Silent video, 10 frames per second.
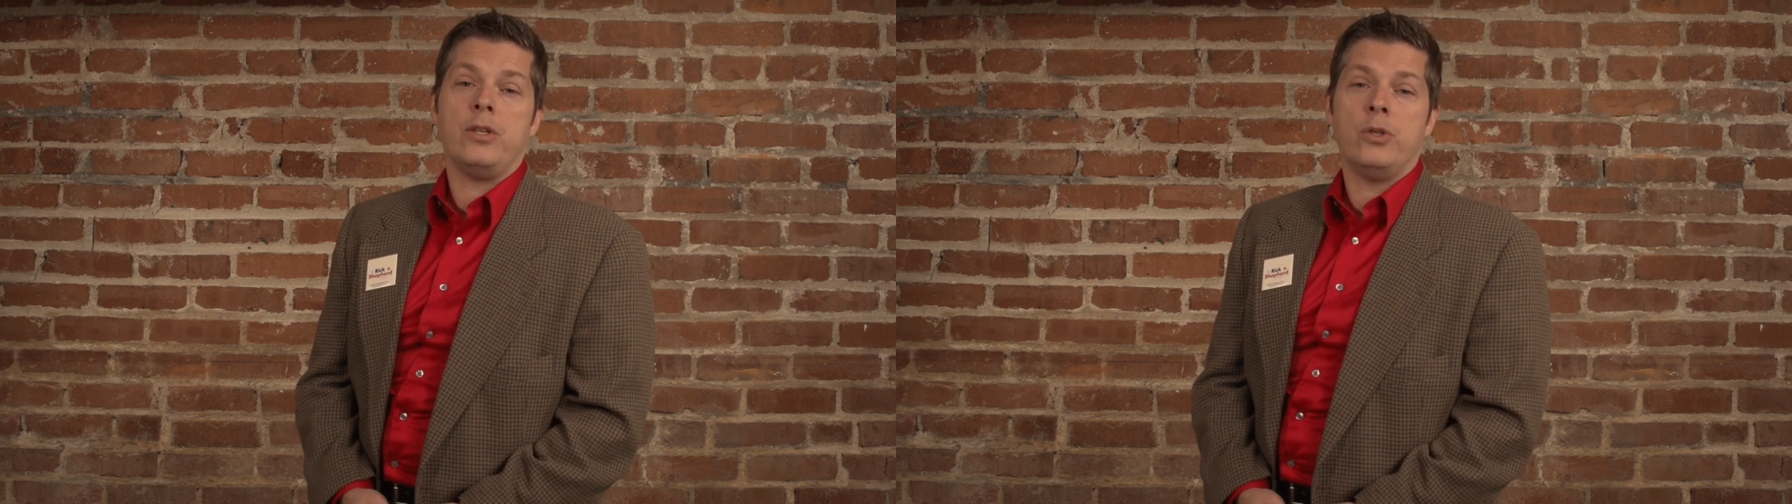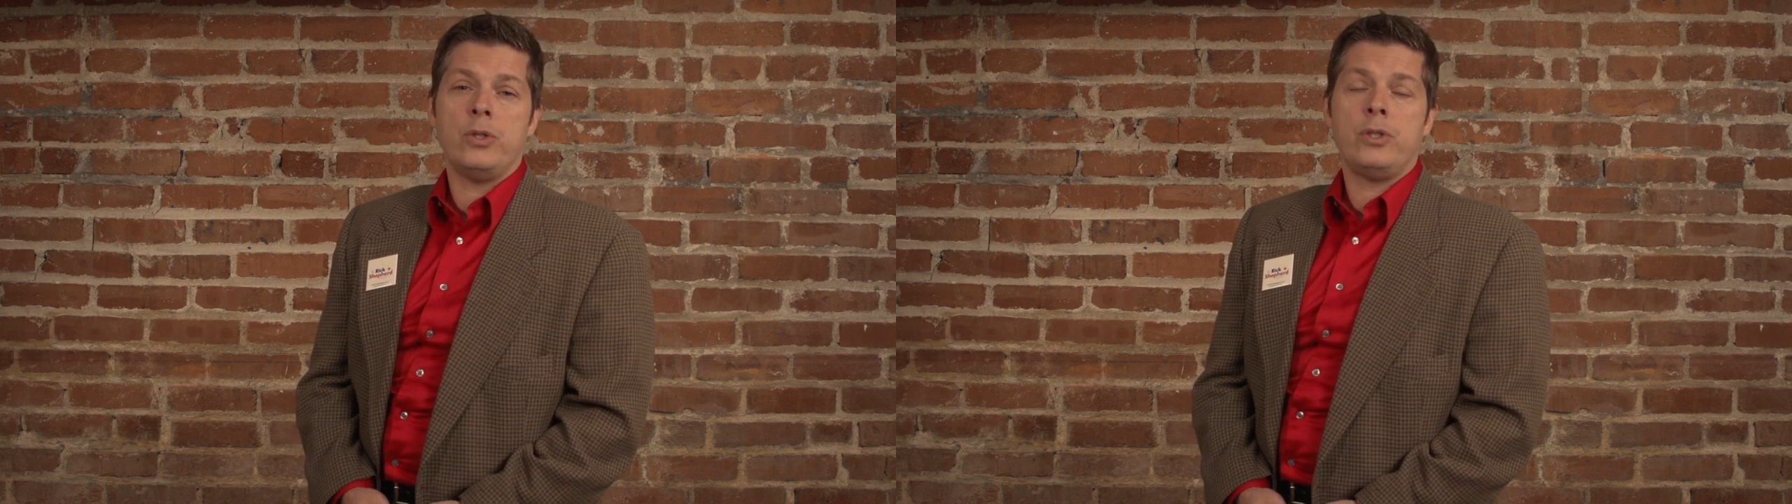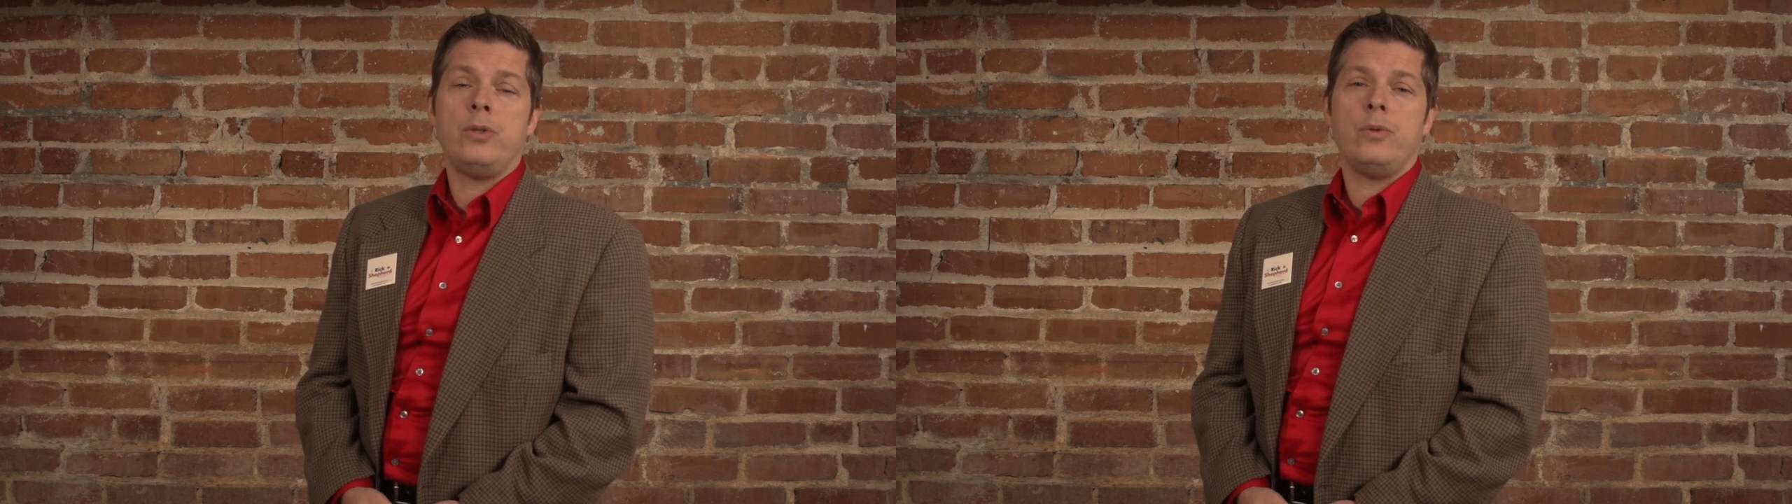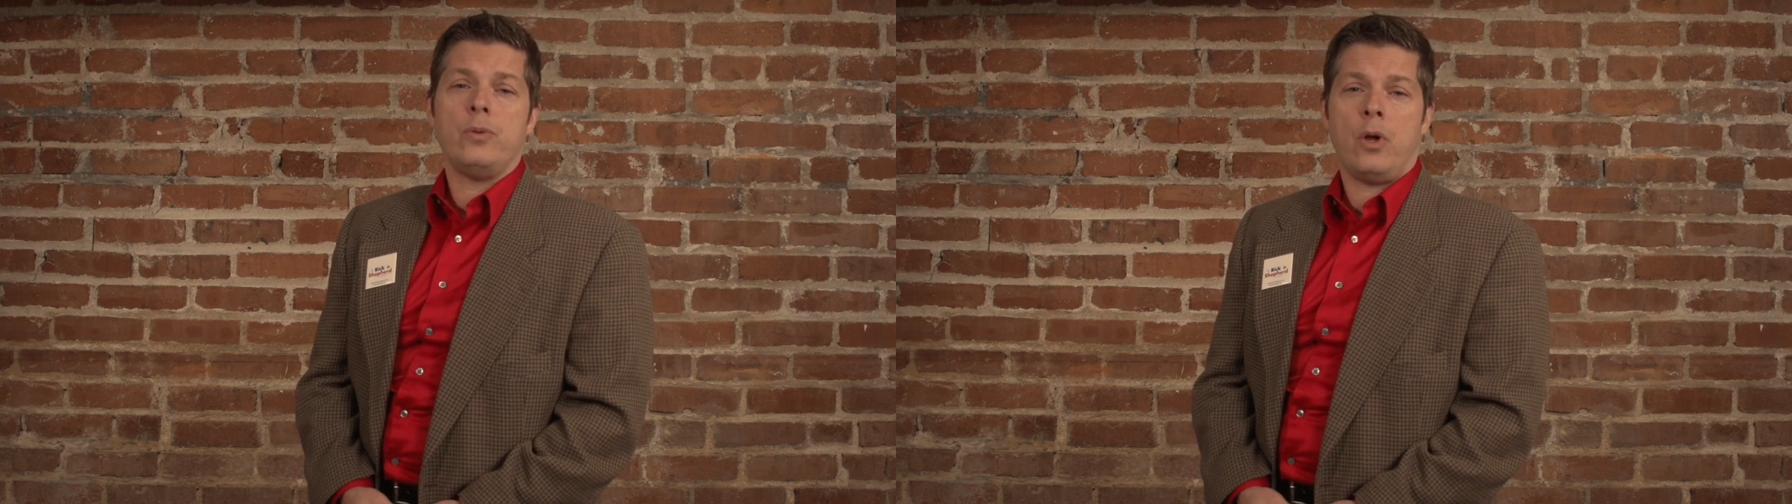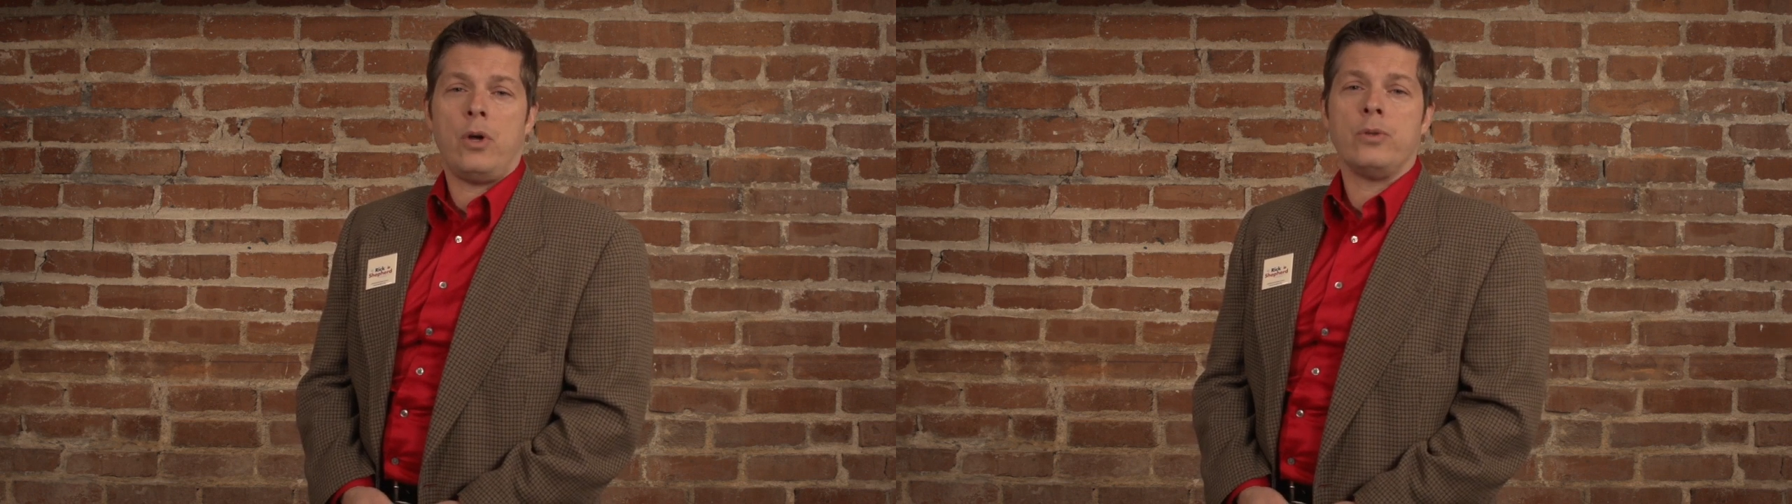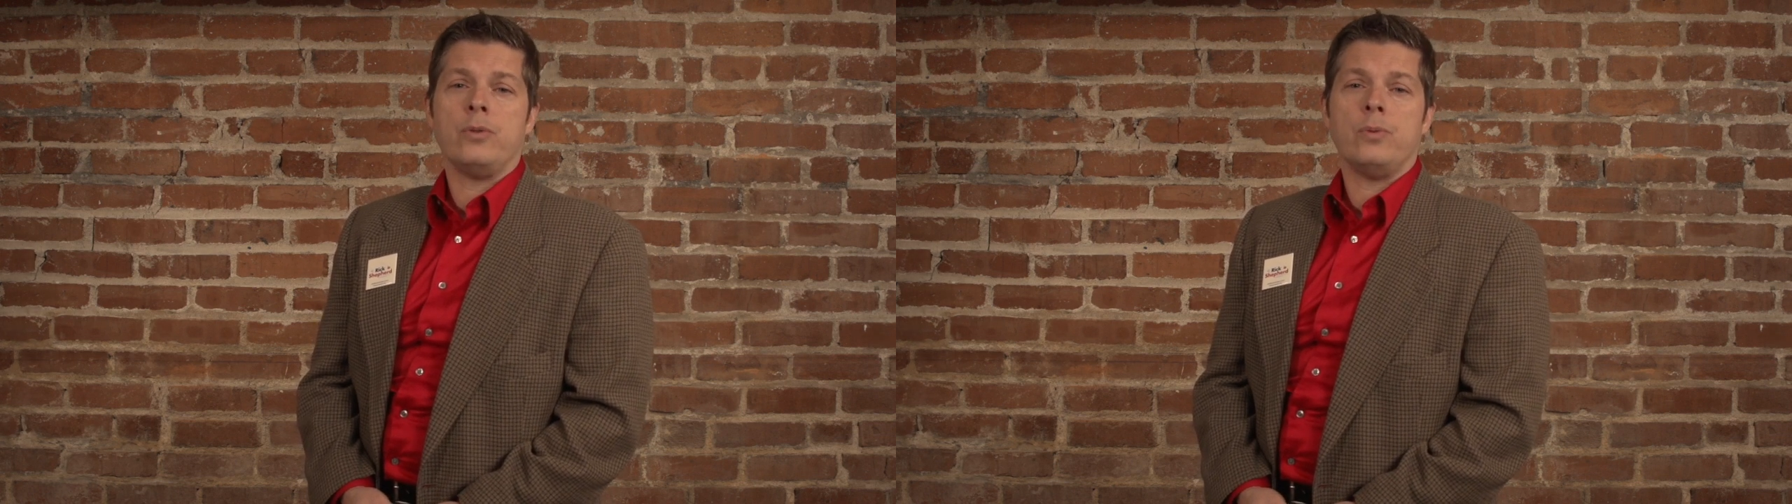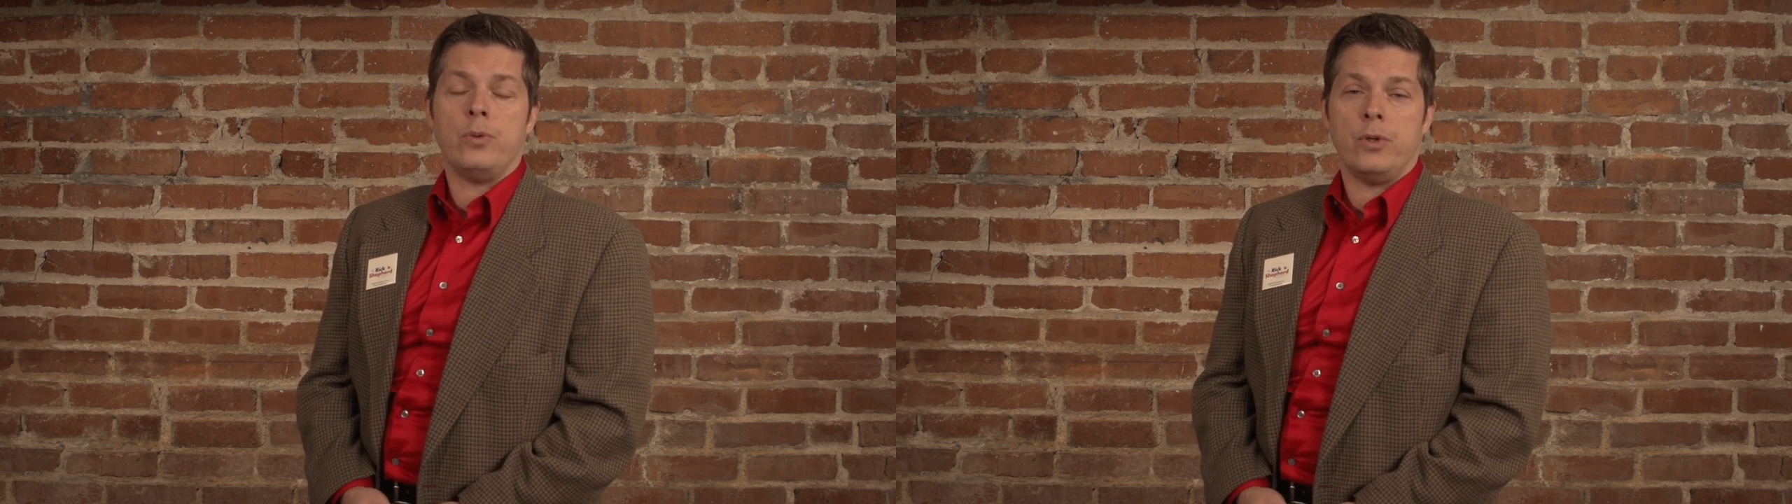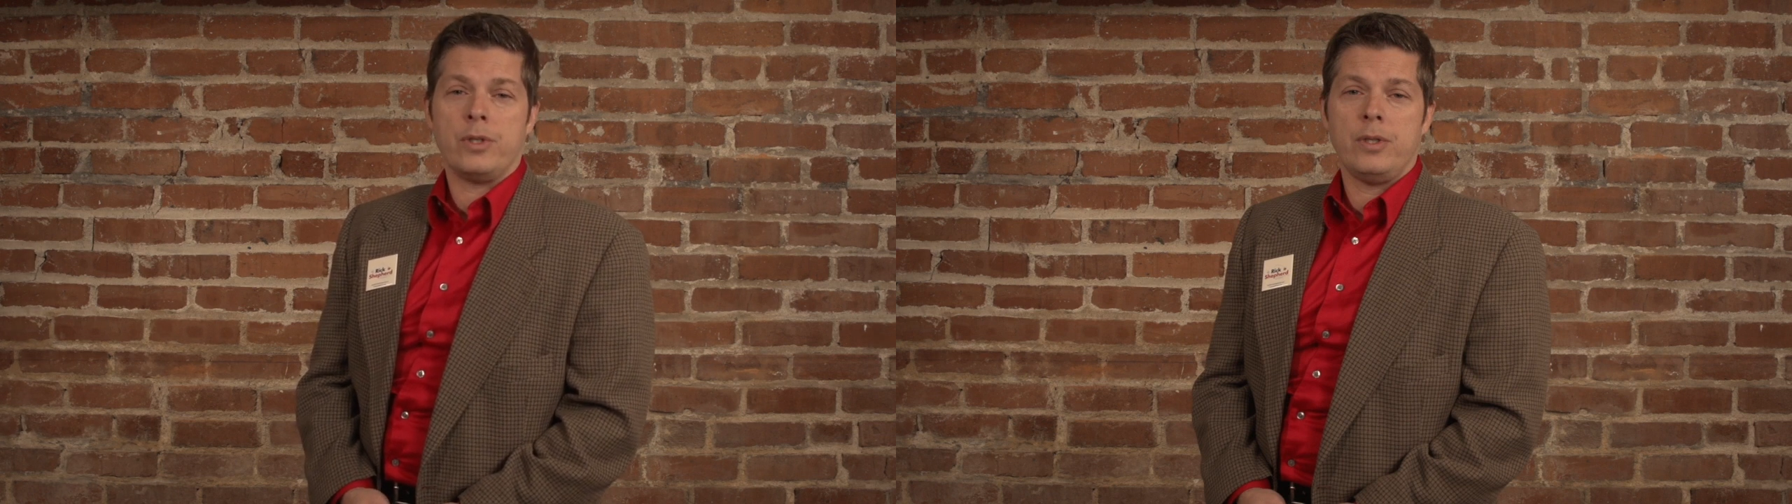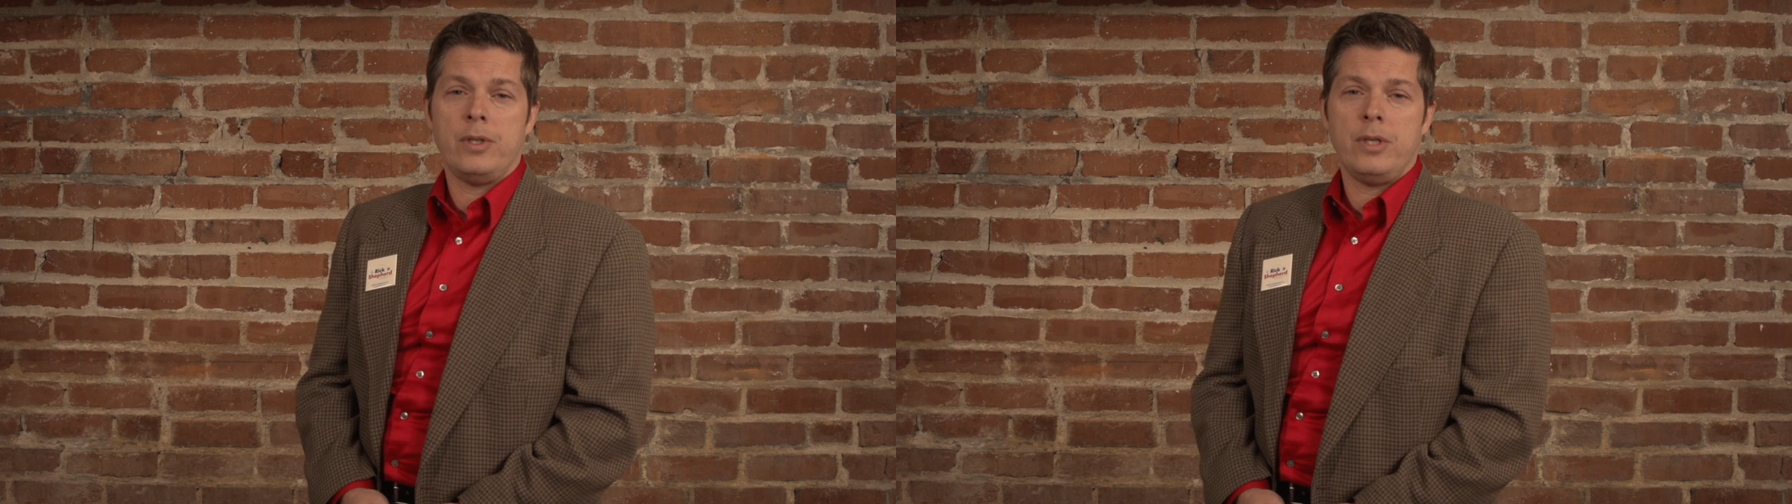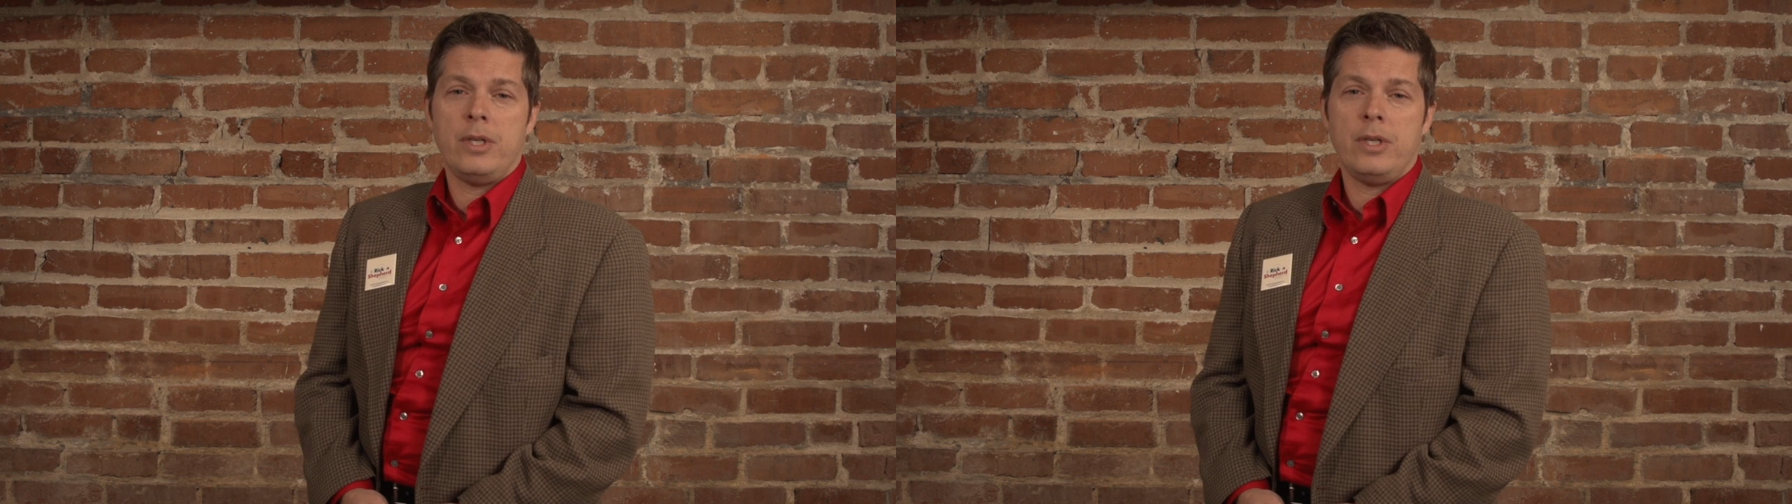good, long look